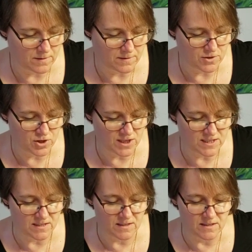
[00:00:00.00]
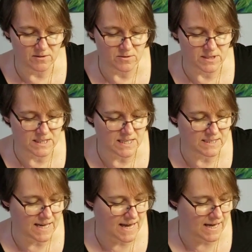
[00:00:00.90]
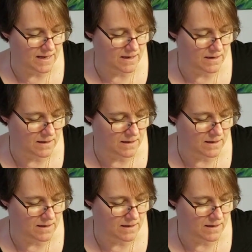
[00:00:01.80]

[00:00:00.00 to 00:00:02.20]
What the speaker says: Just as a little zigzag.